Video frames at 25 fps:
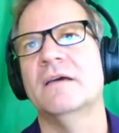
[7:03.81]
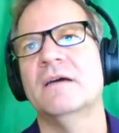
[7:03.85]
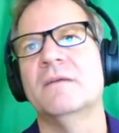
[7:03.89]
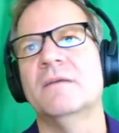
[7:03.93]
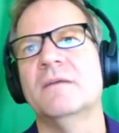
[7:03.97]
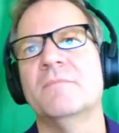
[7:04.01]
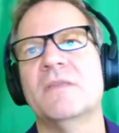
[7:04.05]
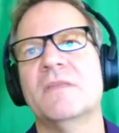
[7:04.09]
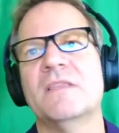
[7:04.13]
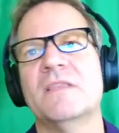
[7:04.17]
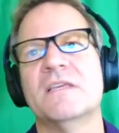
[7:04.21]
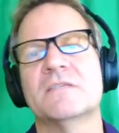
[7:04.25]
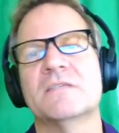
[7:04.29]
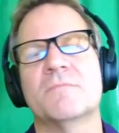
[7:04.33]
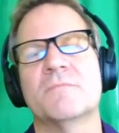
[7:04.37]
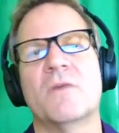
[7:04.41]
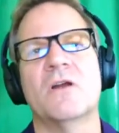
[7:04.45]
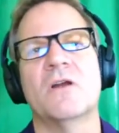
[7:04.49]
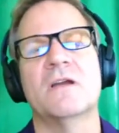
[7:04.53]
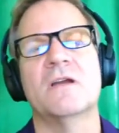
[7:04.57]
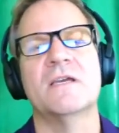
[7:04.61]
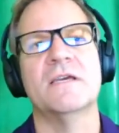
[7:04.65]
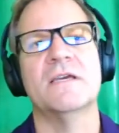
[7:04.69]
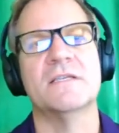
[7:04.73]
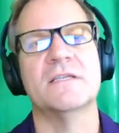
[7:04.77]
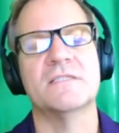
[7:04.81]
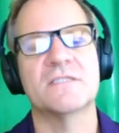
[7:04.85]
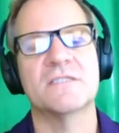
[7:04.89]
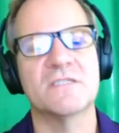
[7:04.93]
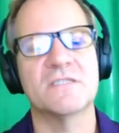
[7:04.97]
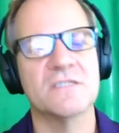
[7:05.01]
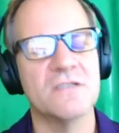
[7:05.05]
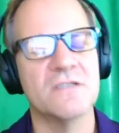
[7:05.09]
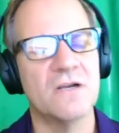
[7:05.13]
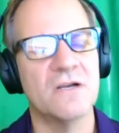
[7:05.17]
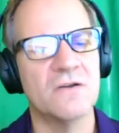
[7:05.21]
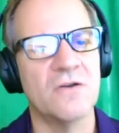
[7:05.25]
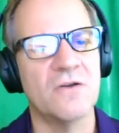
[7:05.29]
in these
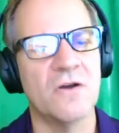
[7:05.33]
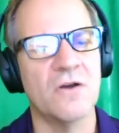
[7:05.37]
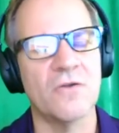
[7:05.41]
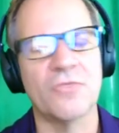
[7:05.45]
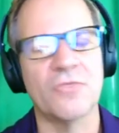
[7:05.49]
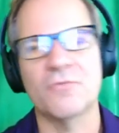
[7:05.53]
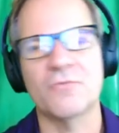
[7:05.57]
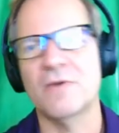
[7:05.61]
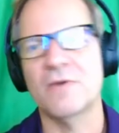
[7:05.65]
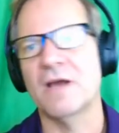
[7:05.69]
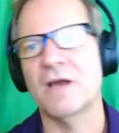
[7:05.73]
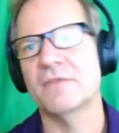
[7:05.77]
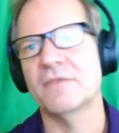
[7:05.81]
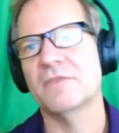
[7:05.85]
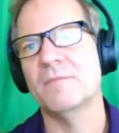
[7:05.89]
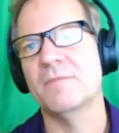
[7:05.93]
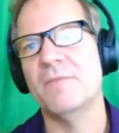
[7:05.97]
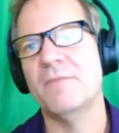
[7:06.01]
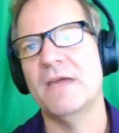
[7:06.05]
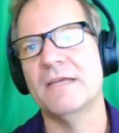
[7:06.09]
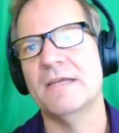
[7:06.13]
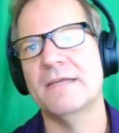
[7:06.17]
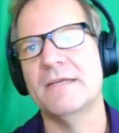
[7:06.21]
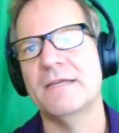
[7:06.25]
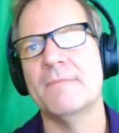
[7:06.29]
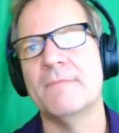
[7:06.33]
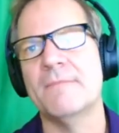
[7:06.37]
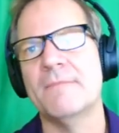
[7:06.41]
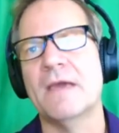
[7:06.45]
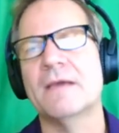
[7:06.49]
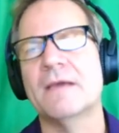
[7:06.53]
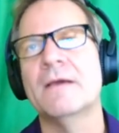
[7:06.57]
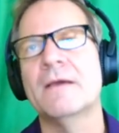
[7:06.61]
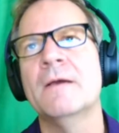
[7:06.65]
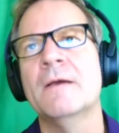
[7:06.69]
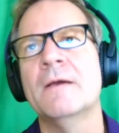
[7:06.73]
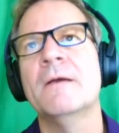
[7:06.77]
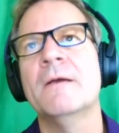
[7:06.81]
markets throughout the
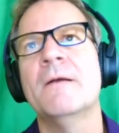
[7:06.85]
pandemic.